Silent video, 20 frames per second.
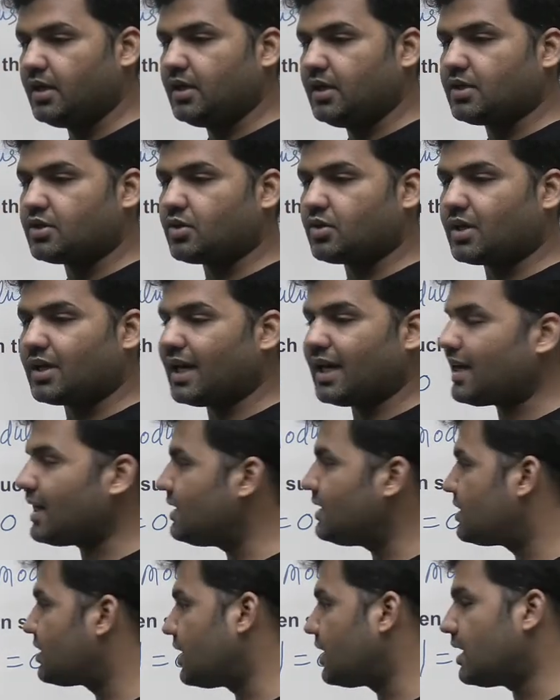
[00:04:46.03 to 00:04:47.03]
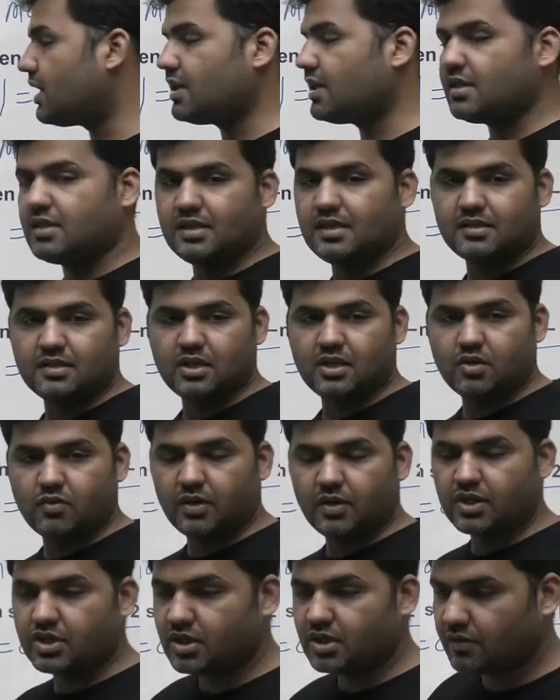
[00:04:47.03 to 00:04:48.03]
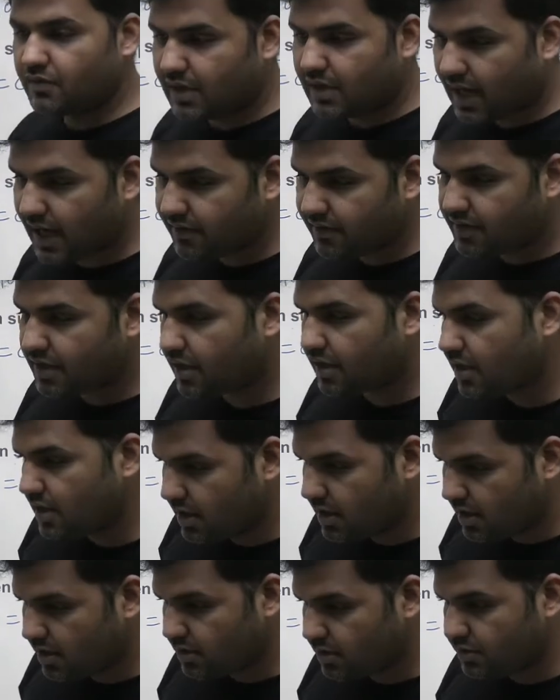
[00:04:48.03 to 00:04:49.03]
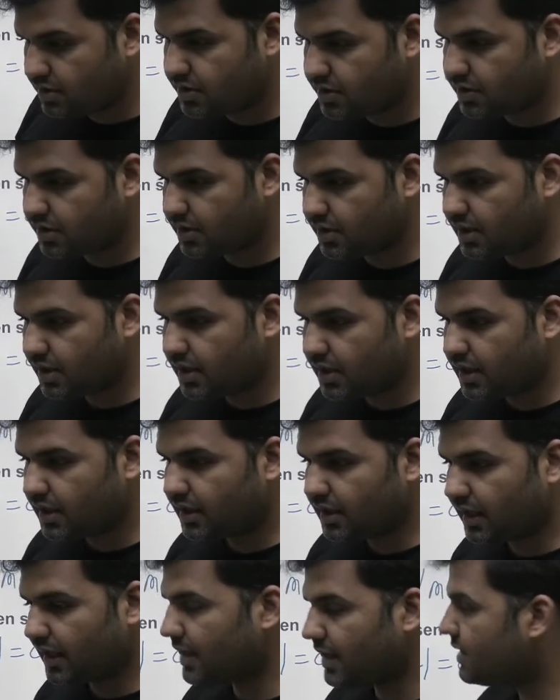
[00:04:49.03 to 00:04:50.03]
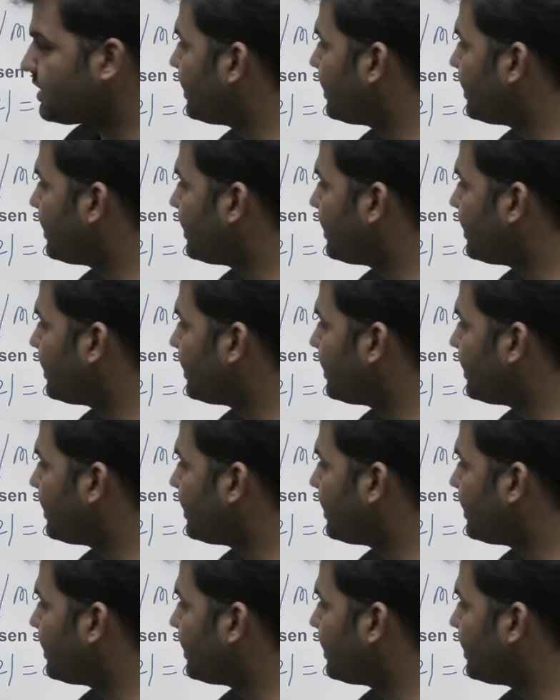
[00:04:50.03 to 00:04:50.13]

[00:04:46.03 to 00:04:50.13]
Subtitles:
So can I say this equation will have the real roots? Can I say